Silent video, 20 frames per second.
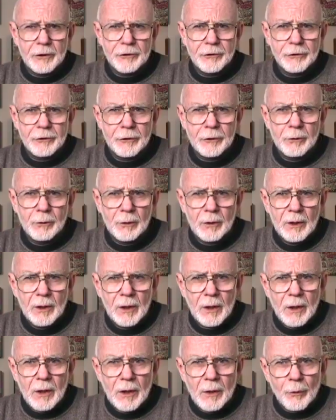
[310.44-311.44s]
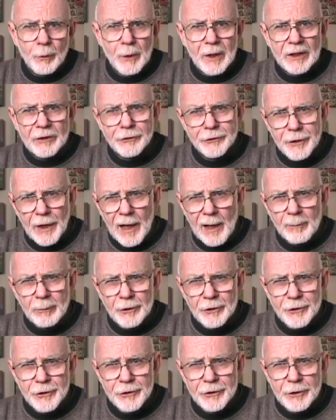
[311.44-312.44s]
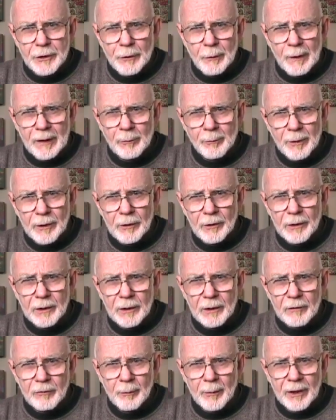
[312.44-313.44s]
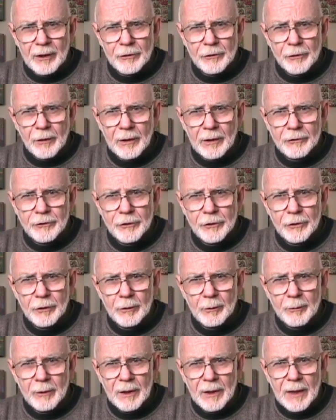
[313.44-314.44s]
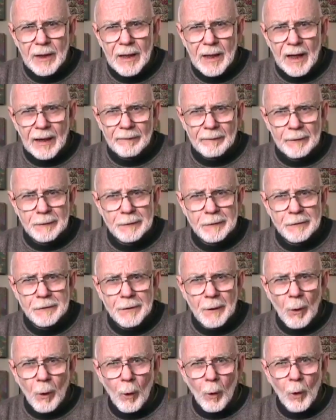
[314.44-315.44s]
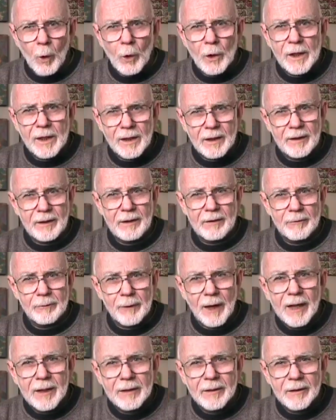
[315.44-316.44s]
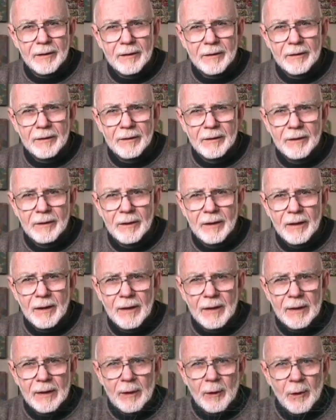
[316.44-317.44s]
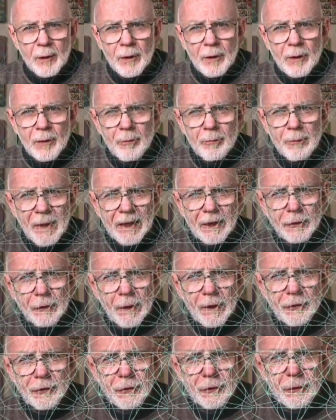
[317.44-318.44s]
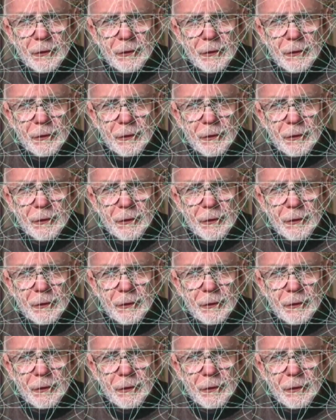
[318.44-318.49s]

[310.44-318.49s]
is to reestablish the credibility of Metatron's Cube. And this is the whole key right here. Metatron's